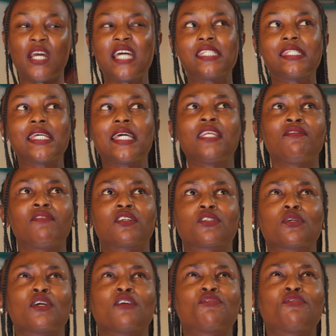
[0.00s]
I stayed in
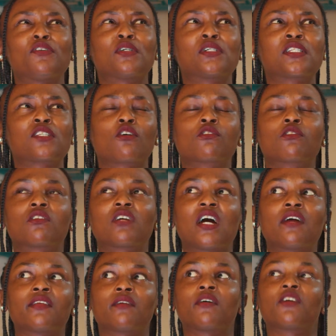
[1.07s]
Victoria Falls on
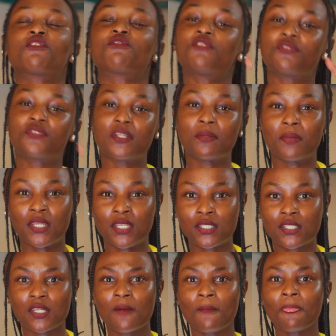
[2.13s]
ground around 50 minutes